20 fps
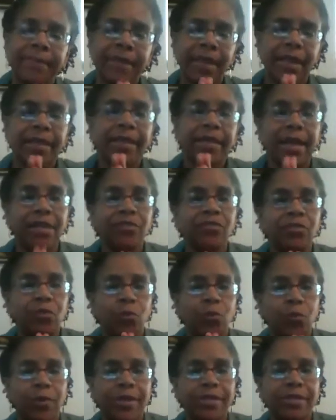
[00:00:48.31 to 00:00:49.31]
and ancient
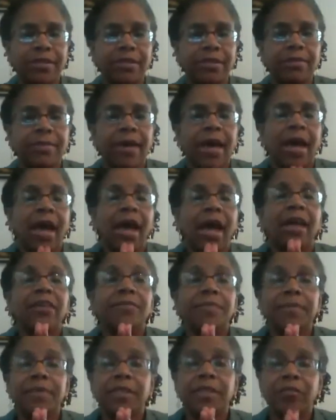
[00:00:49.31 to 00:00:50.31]
wisdom has
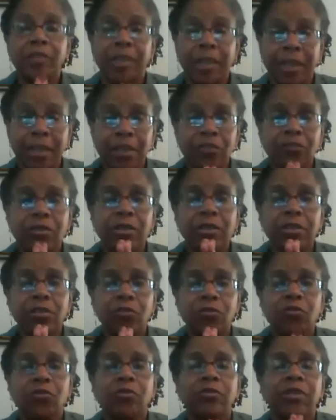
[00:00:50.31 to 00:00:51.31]
been teaching the
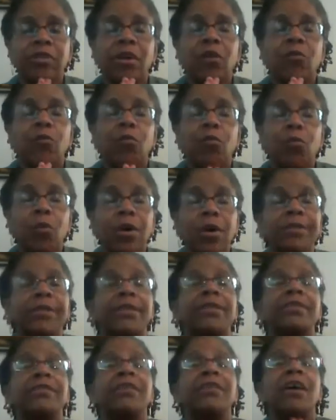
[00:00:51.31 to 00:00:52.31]
truth of
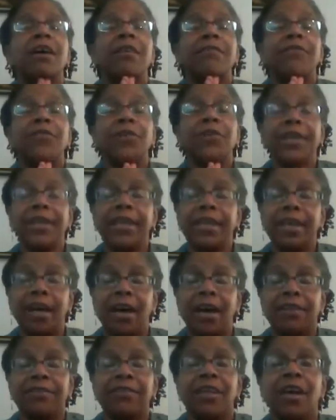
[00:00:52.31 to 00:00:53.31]
oneness for
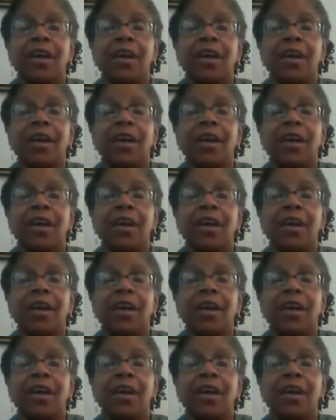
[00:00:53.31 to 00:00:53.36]
eons.